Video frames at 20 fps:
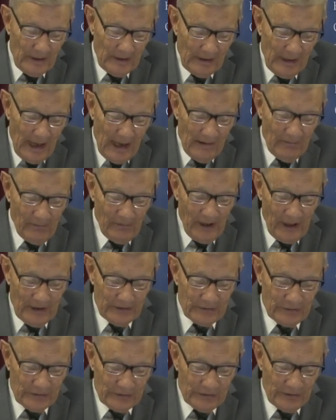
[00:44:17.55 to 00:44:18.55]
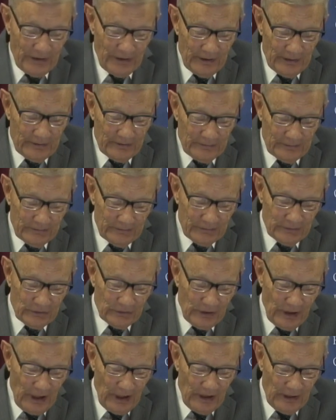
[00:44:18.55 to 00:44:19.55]
Eliphaz is on
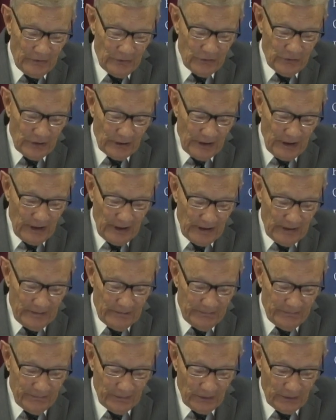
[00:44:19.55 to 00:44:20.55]
stage again,